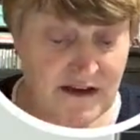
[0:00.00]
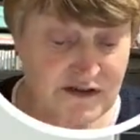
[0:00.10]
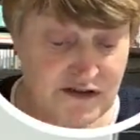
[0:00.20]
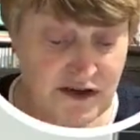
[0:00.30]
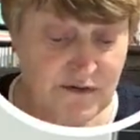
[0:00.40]

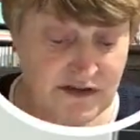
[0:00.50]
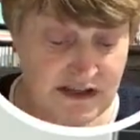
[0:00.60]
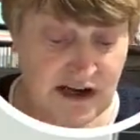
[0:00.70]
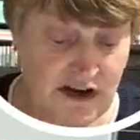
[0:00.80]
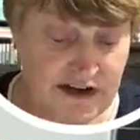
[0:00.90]
So don't
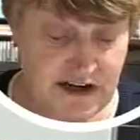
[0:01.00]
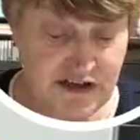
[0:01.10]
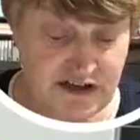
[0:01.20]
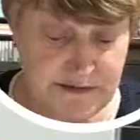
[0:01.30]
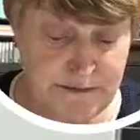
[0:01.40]
slide it,
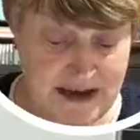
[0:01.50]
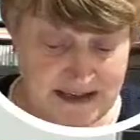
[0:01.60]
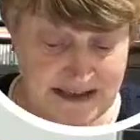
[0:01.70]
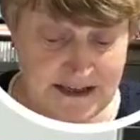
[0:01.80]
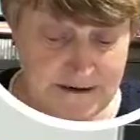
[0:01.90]
just
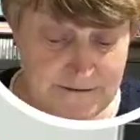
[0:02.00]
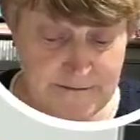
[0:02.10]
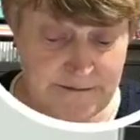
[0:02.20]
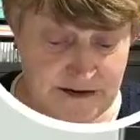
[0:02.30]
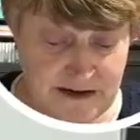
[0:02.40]
pat it,
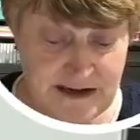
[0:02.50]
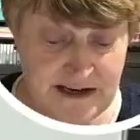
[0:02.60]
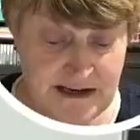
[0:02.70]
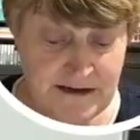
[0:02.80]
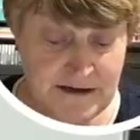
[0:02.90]

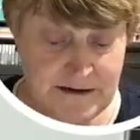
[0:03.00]
okay?